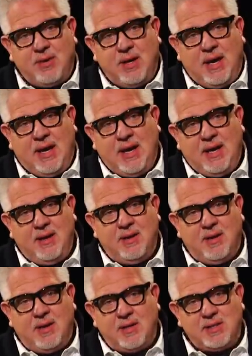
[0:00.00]

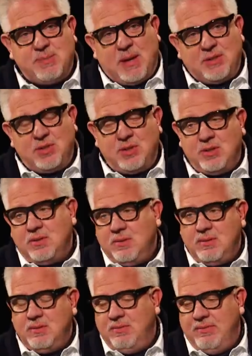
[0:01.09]
a sponsor
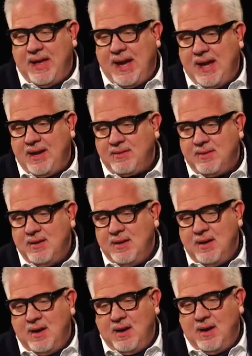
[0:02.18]
that
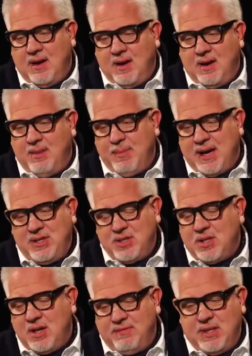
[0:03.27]
I
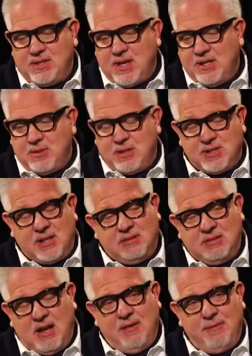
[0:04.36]
just love these guys because I
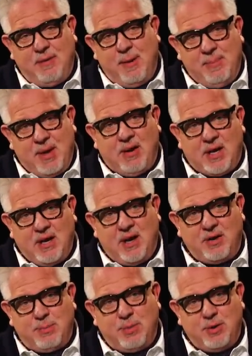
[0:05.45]
love American
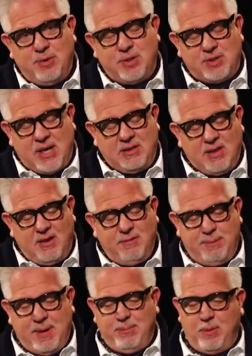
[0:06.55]
entrepreneurs. I
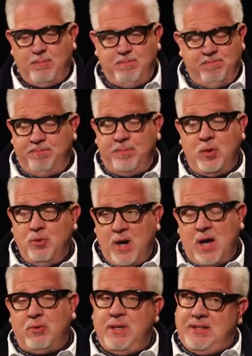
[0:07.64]
love people who
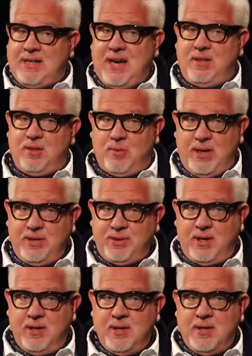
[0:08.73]
not only take the
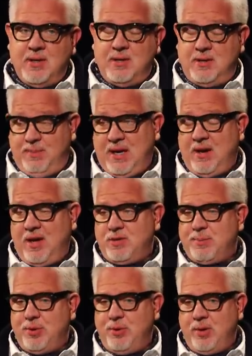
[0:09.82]
risk to be an
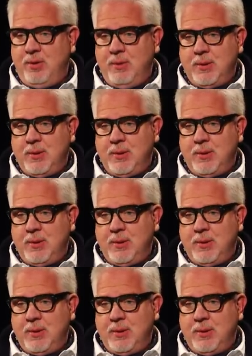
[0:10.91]
entrepreneur,